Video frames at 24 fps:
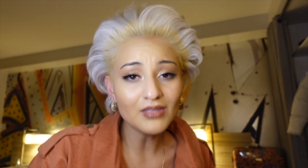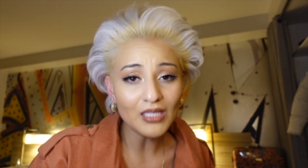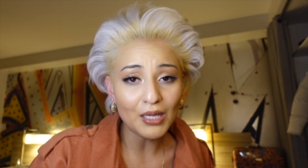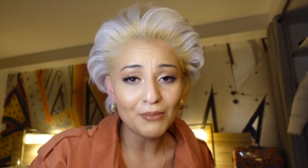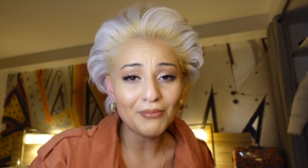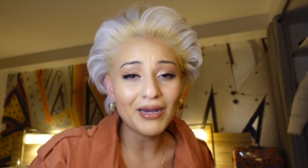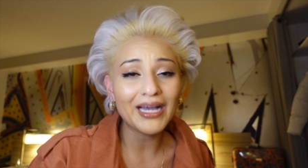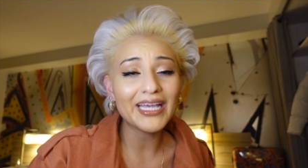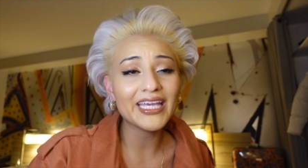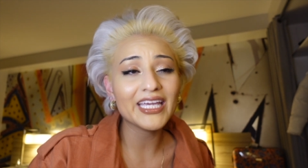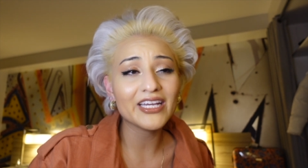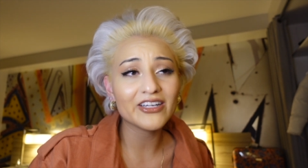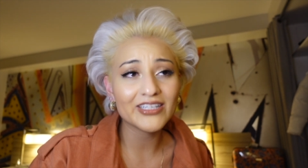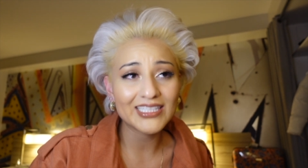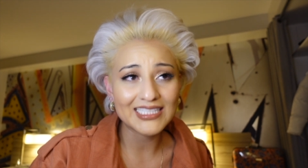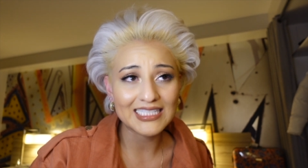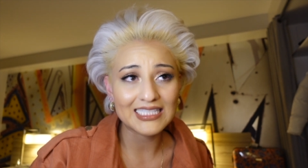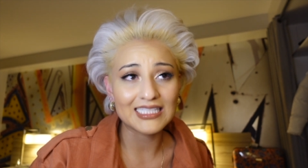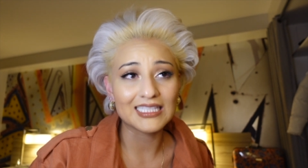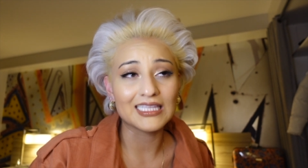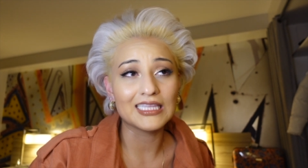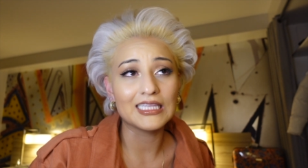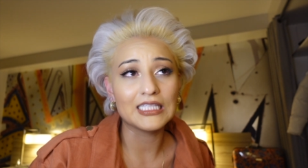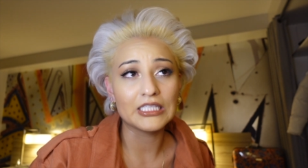my hair
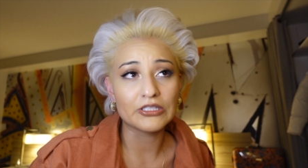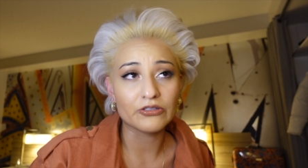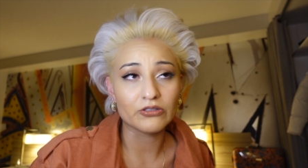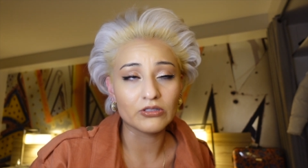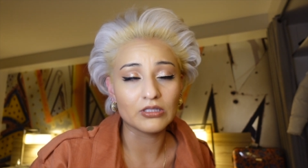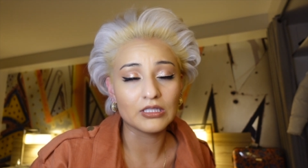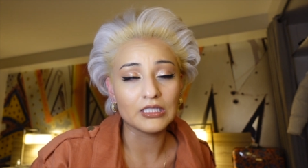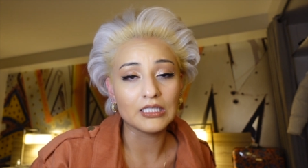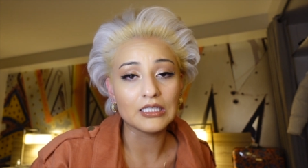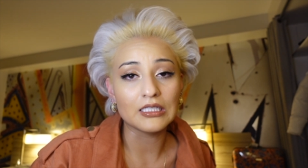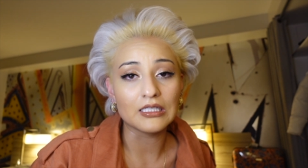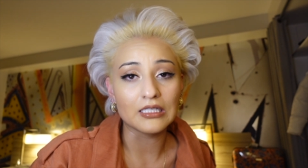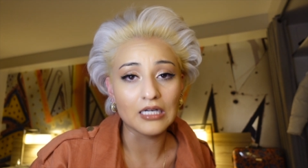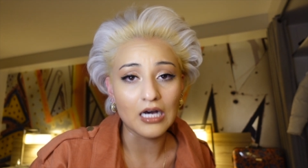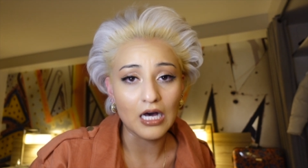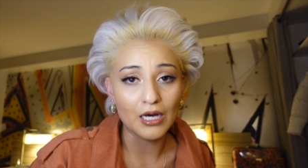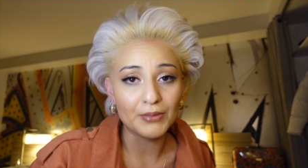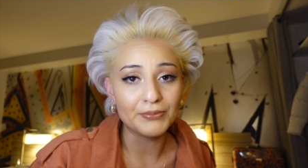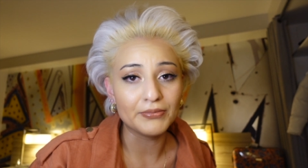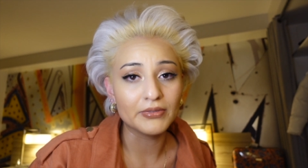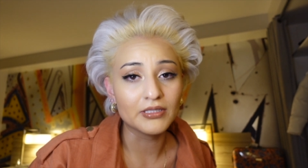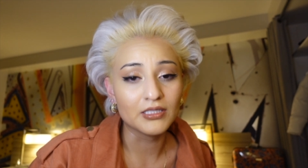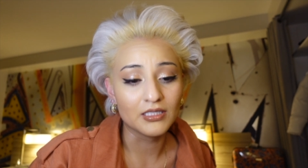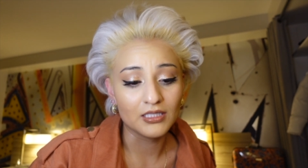is literally
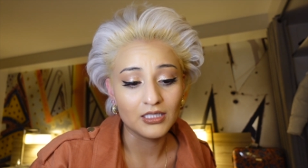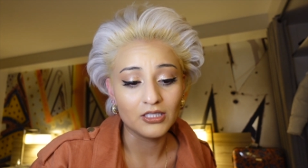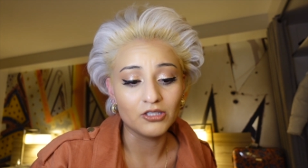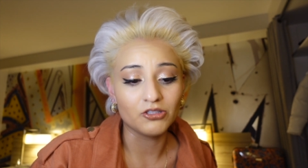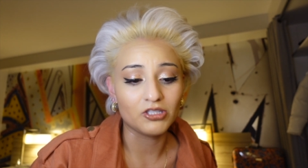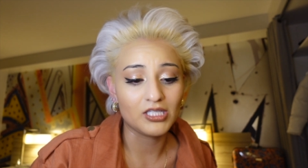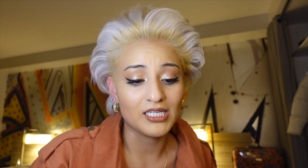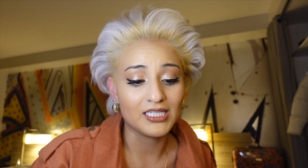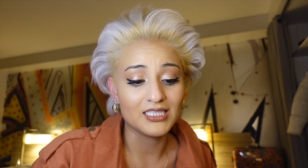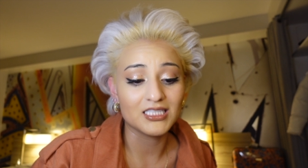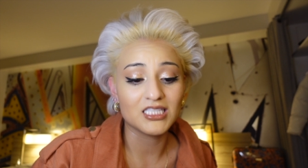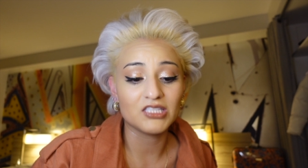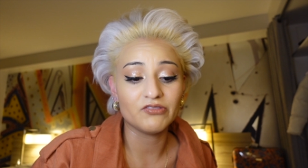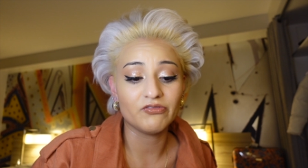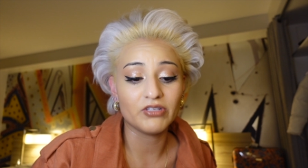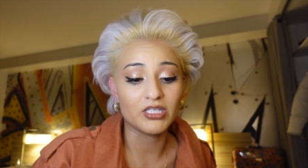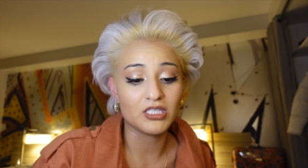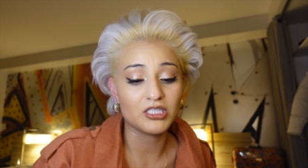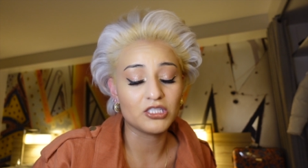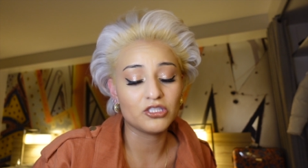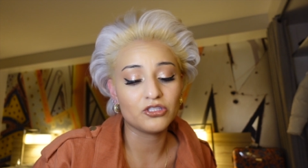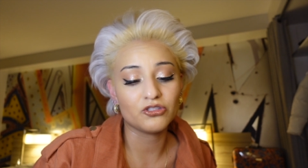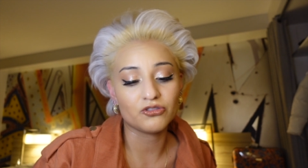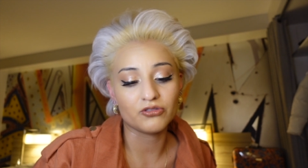gum. Okay, it's
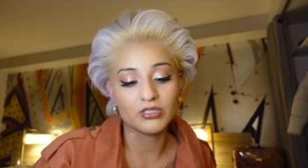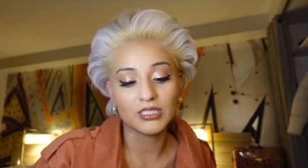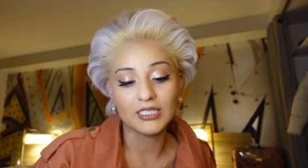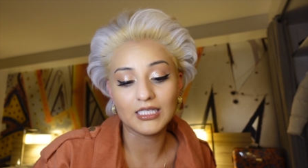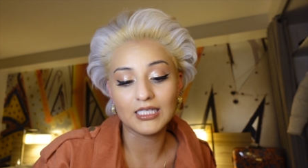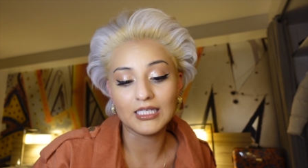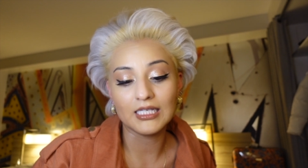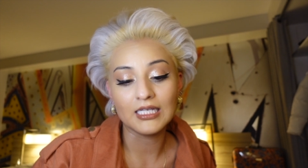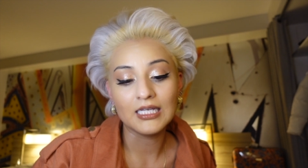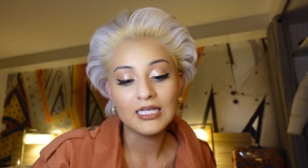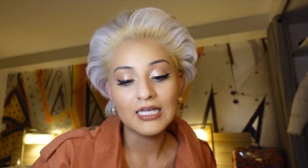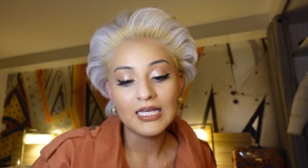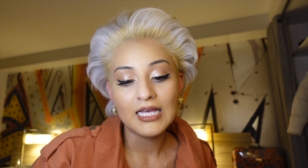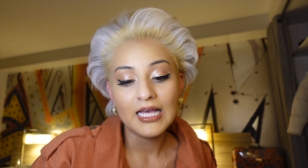very stringy.